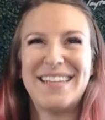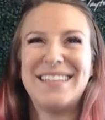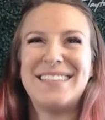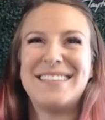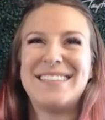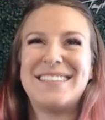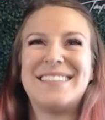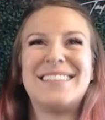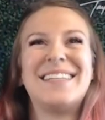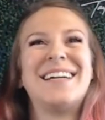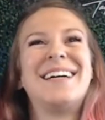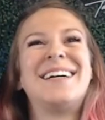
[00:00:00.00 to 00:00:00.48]

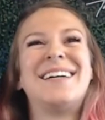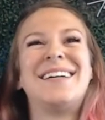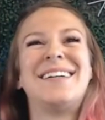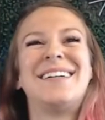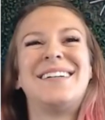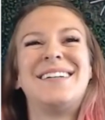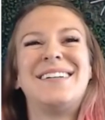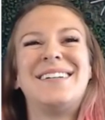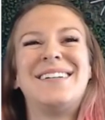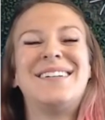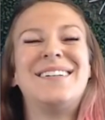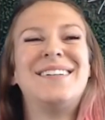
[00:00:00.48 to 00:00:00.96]

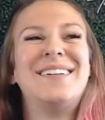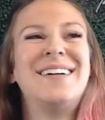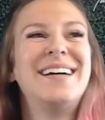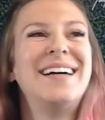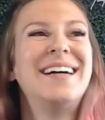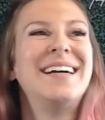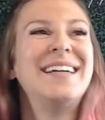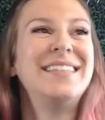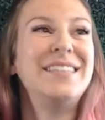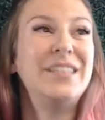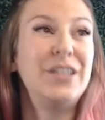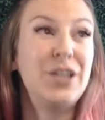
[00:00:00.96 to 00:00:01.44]
So
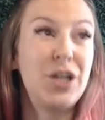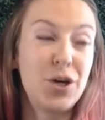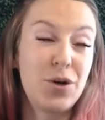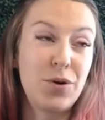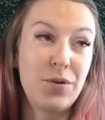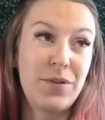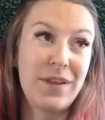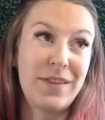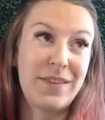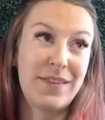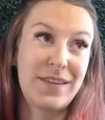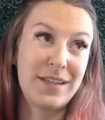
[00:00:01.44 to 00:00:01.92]
know
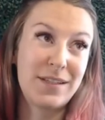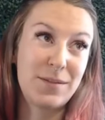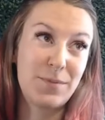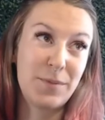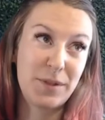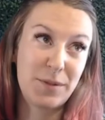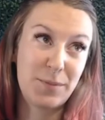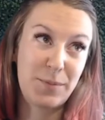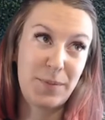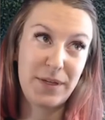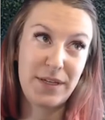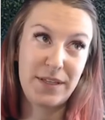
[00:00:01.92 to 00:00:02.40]
that this
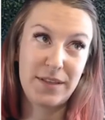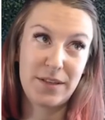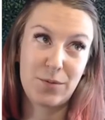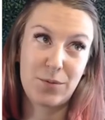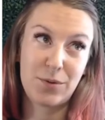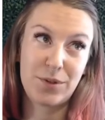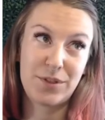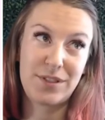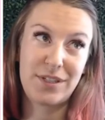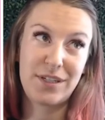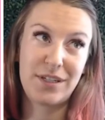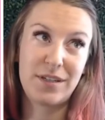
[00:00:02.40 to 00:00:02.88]
Miss Piggy that
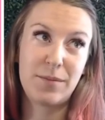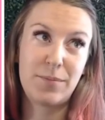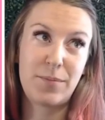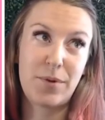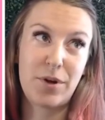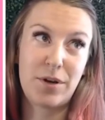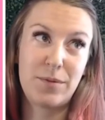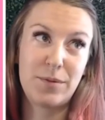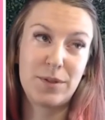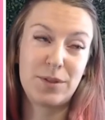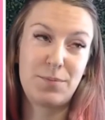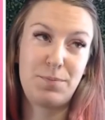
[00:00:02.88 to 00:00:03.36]
we're seeing at the
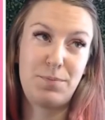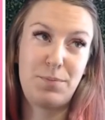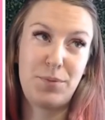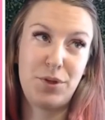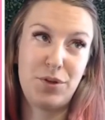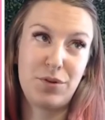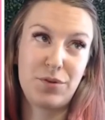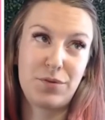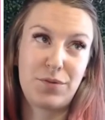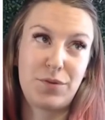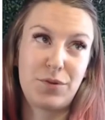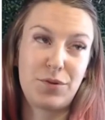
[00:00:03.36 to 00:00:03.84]
bottom, this
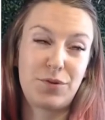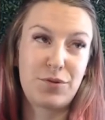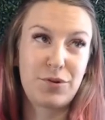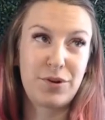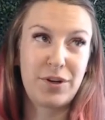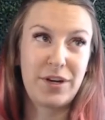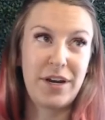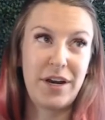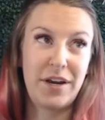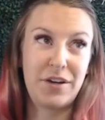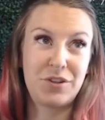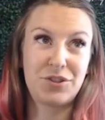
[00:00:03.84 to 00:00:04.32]
beautiful
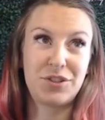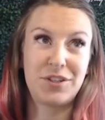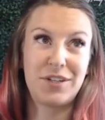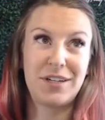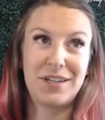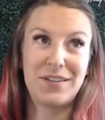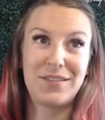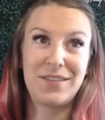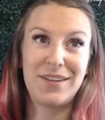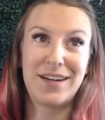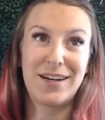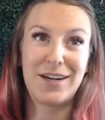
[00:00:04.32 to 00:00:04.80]
creation
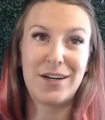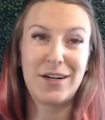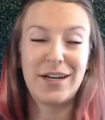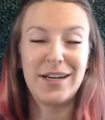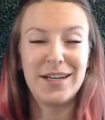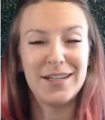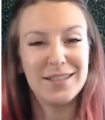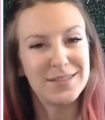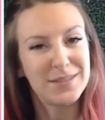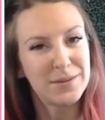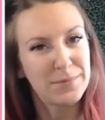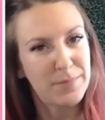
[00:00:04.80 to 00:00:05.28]
down there,
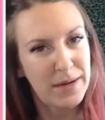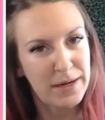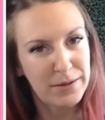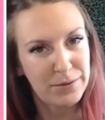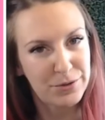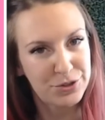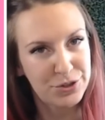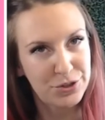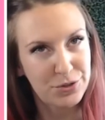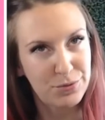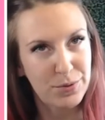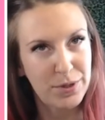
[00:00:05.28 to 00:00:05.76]
isn't my
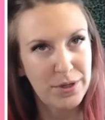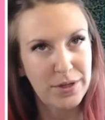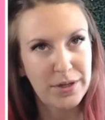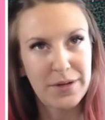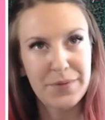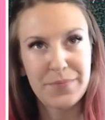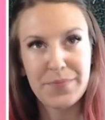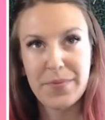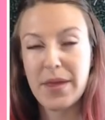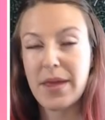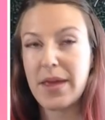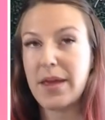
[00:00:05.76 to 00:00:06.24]
original work.
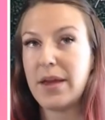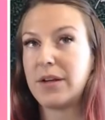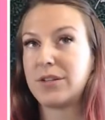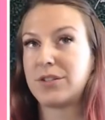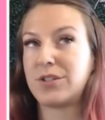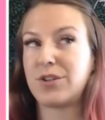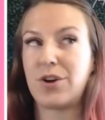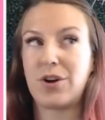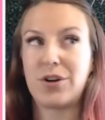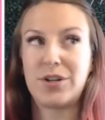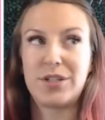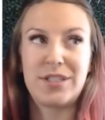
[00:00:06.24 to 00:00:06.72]
It's
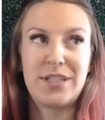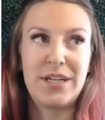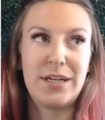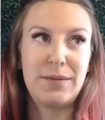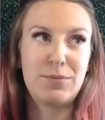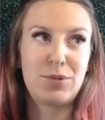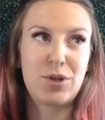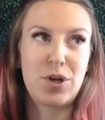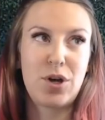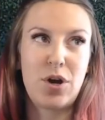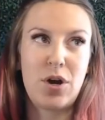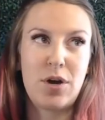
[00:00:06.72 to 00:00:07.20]
an artist
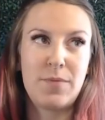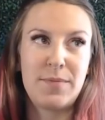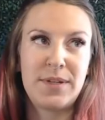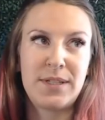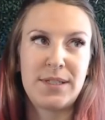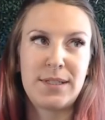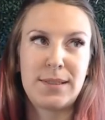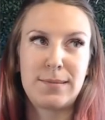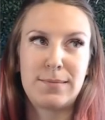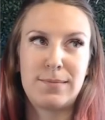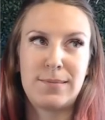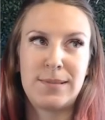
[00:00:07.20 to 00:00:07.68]
named
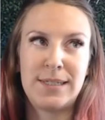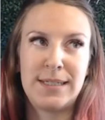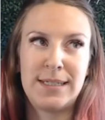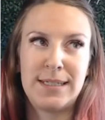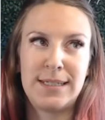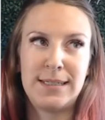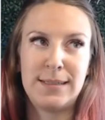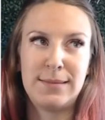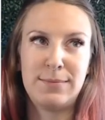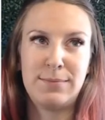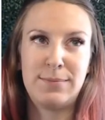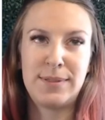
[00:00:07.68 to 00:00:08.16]
Thomas
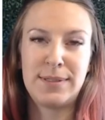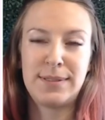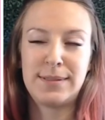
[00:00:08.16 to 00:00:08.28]
Webb.